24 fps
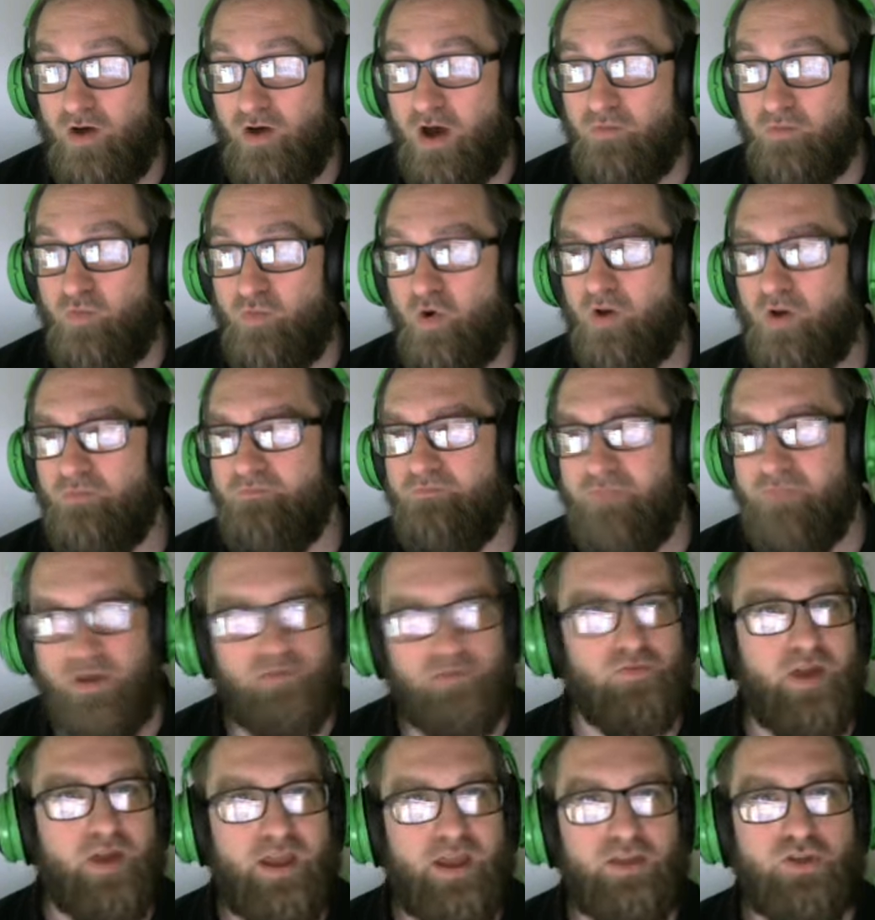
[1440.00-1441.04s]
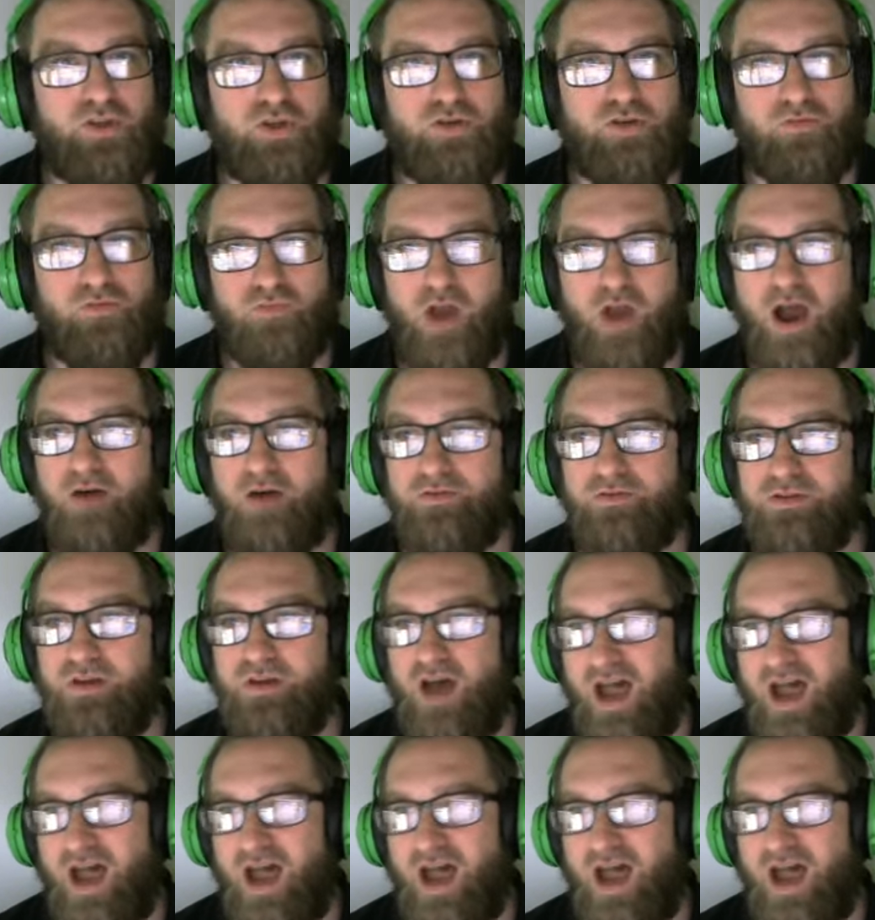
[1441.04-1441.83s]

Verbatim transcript: a more mid-range route,